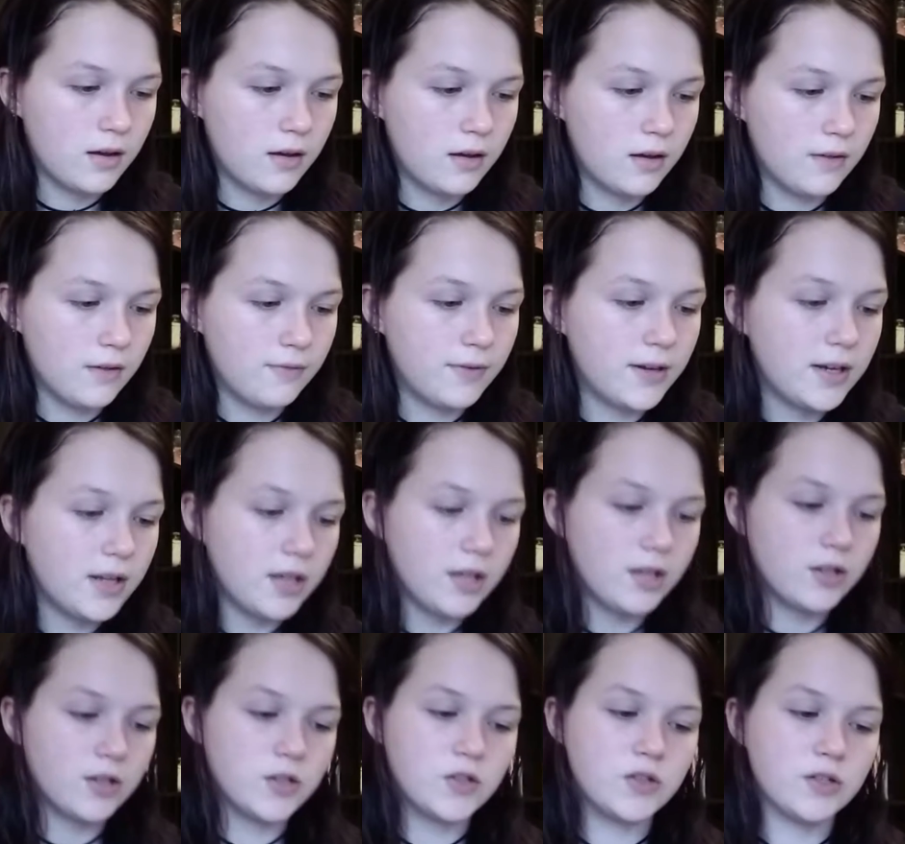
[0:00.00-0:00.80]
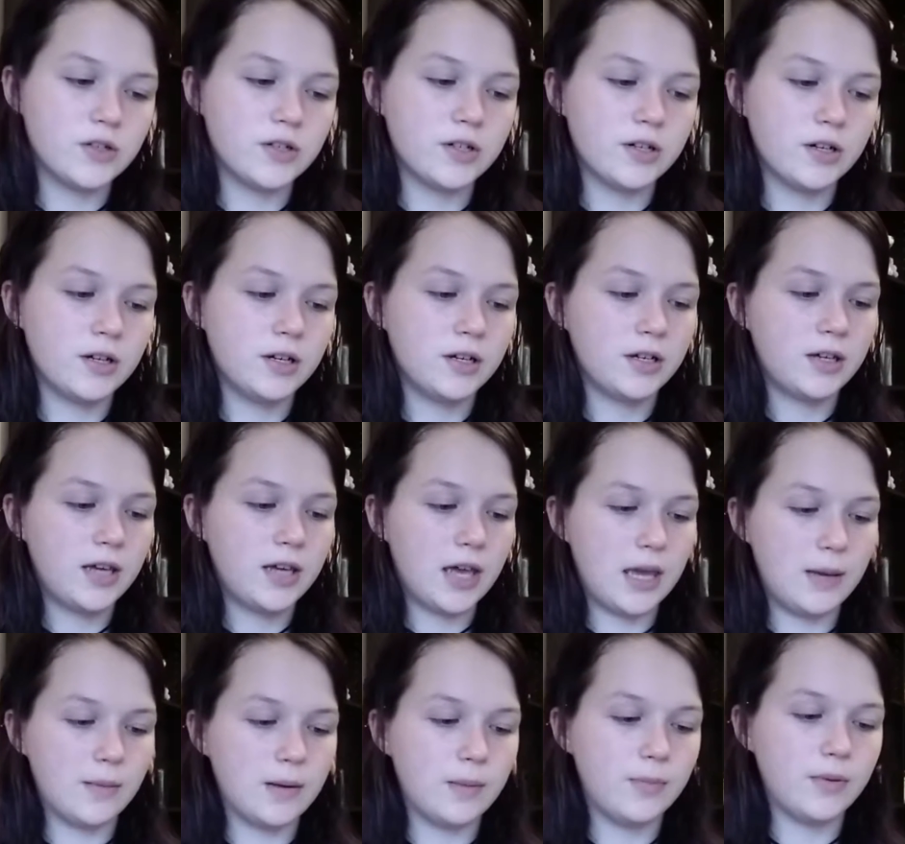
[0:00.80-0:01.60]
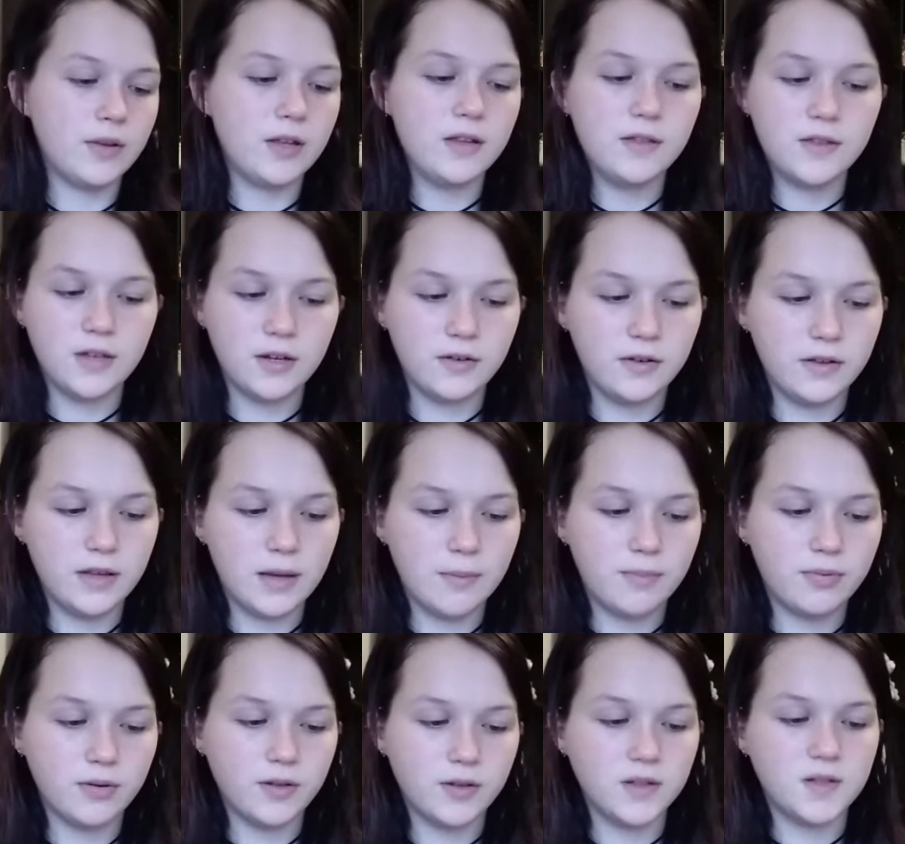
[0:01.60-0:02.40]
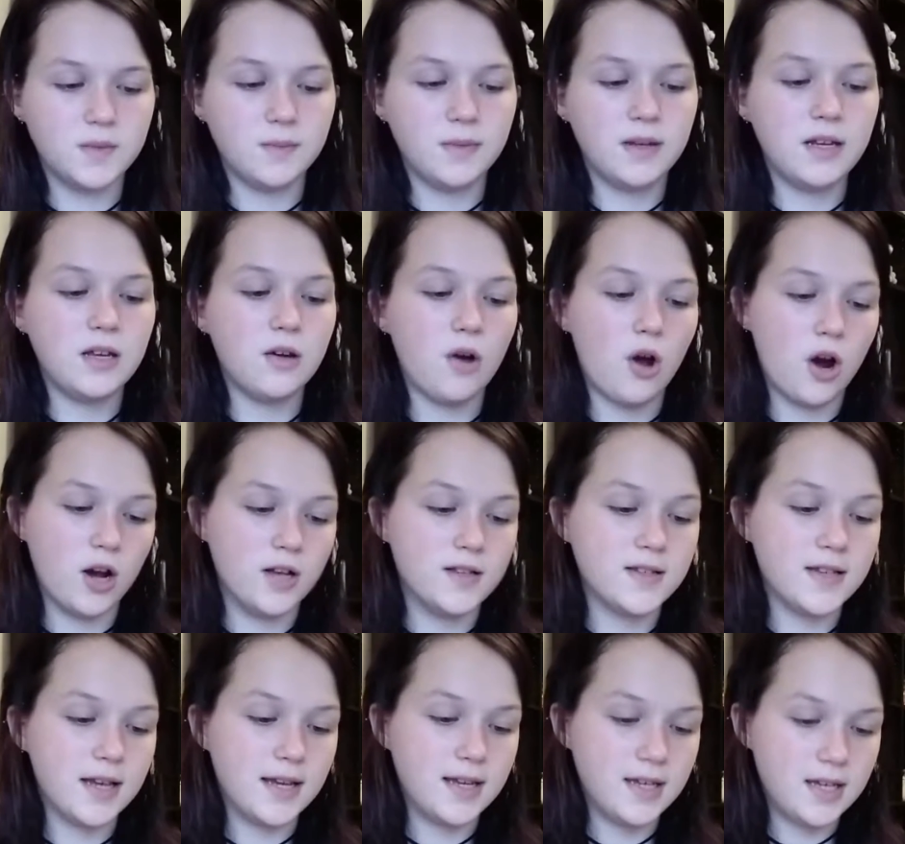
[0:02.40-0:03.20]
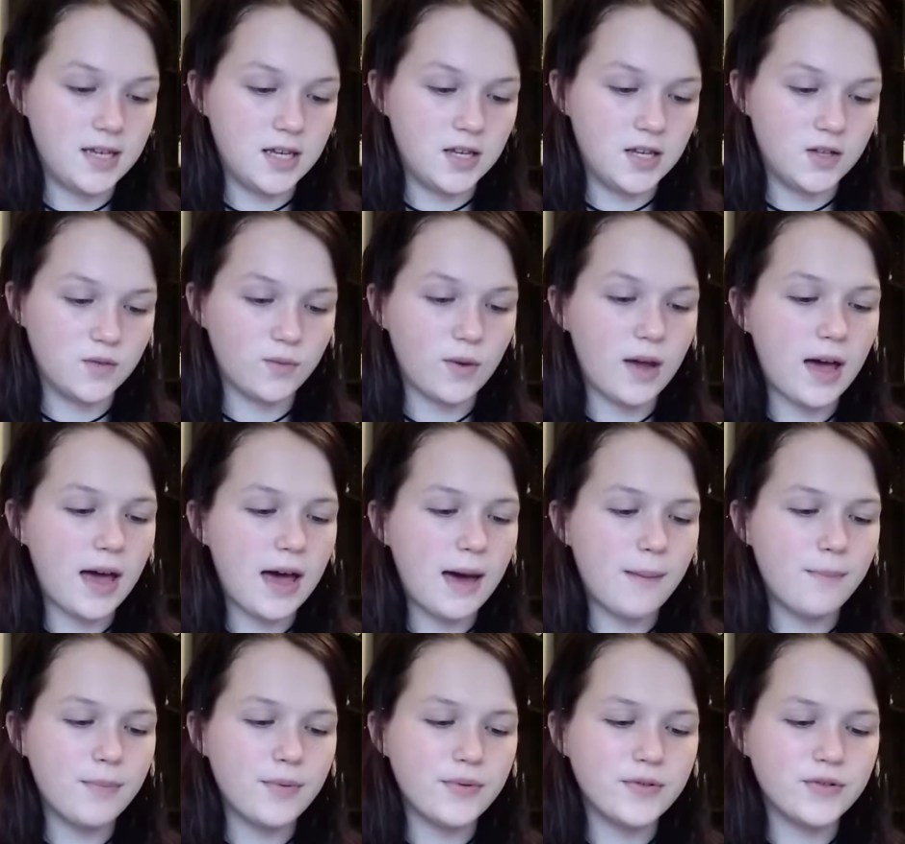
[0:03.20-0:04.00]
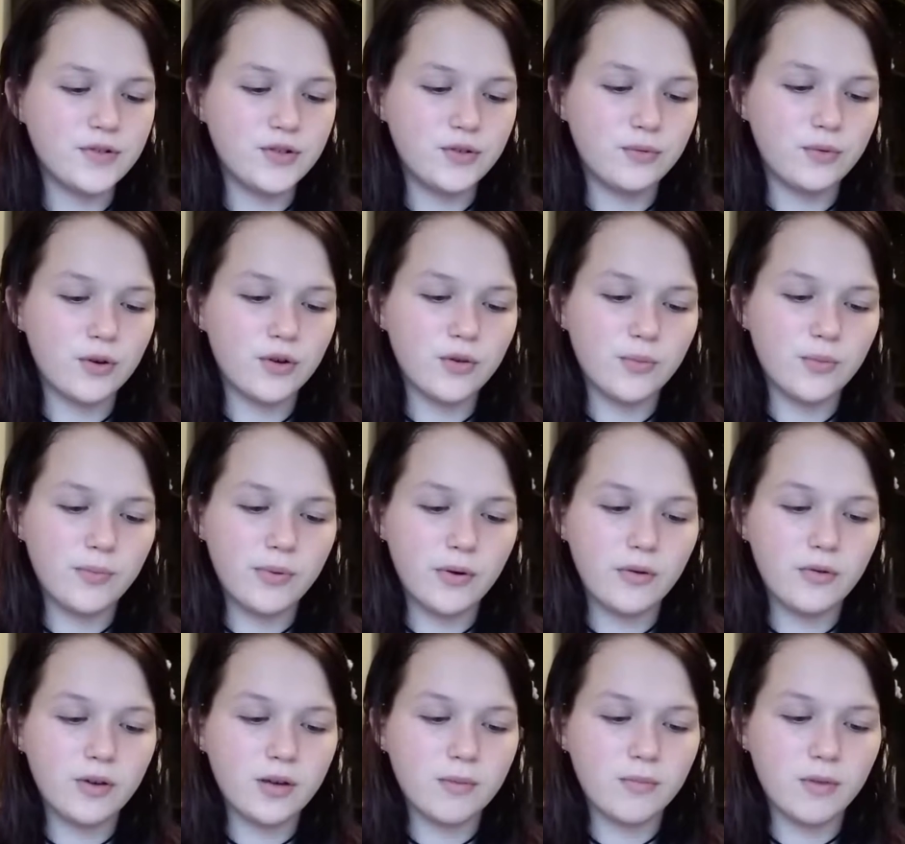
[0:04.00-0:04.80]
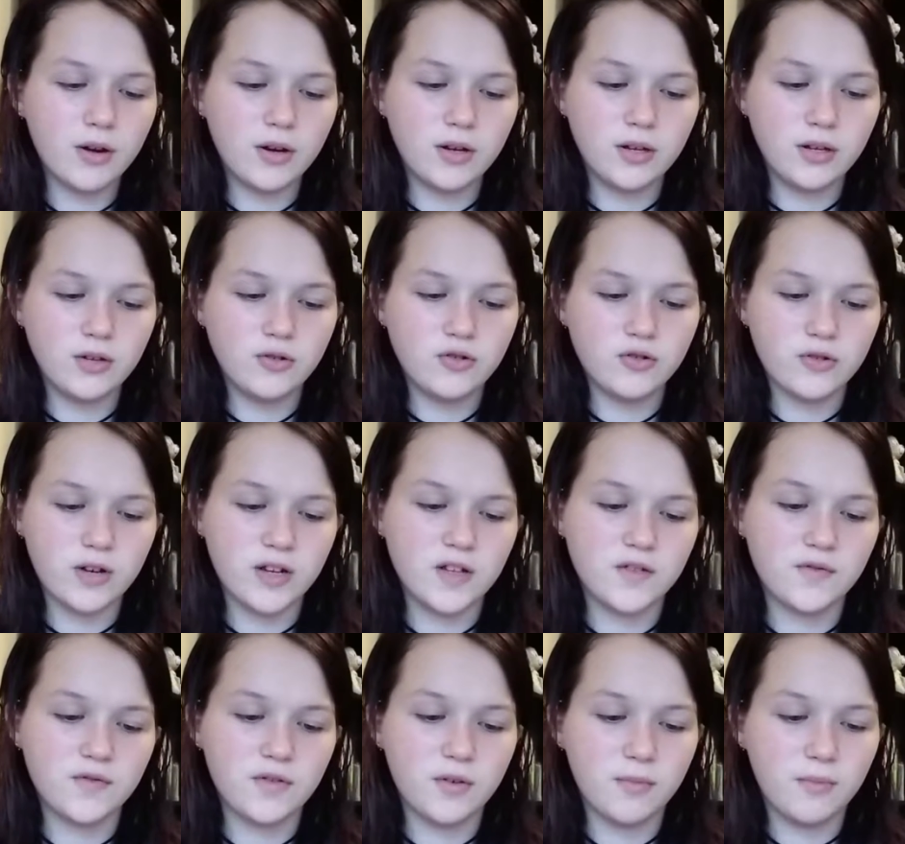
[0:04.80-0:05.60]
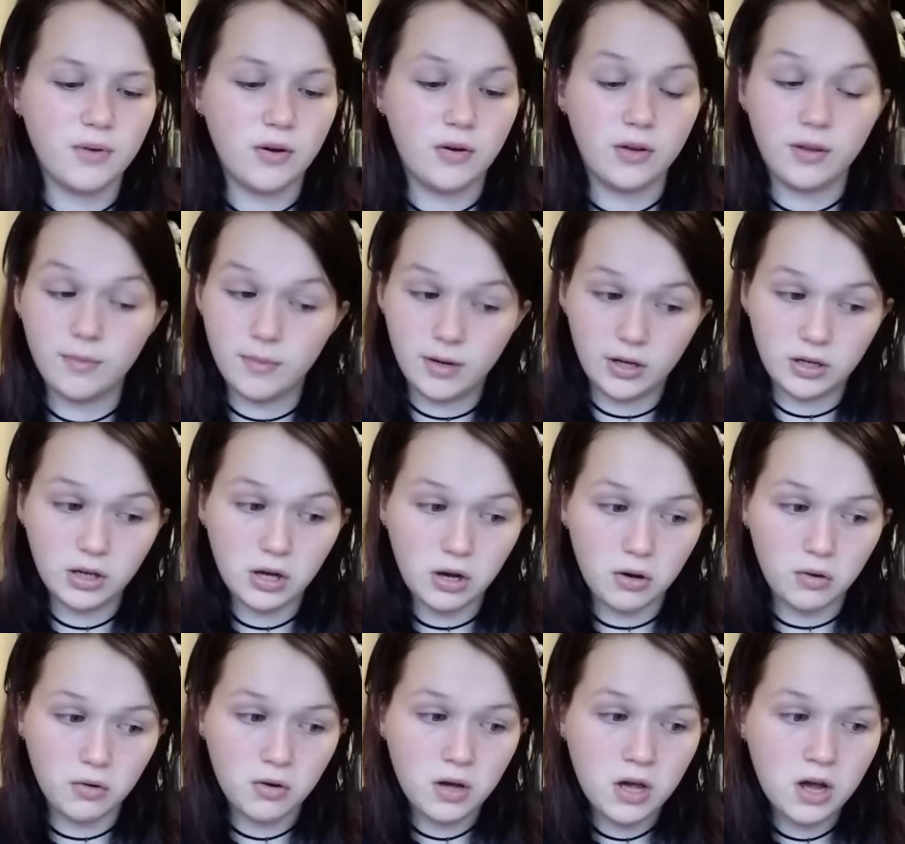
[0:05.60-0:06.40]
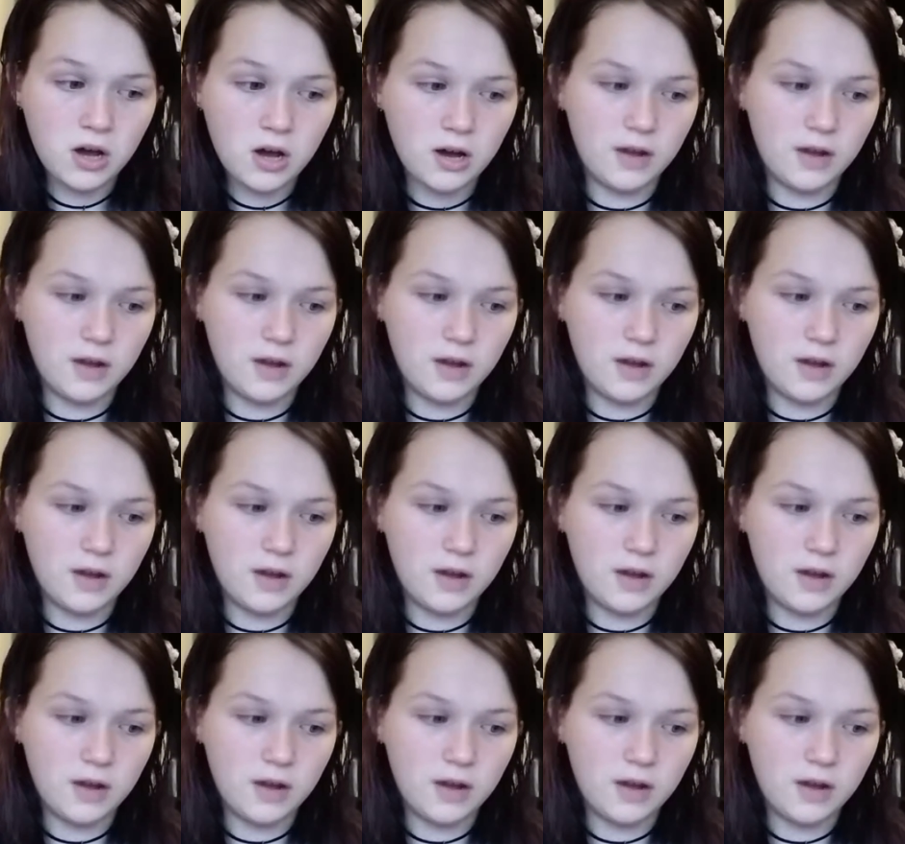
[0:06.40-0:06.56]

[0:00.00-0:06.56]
A Reddit user came up with a theory that puts many hearts at ease. What happens to all the Pokemon you transfer in Pokemon Go?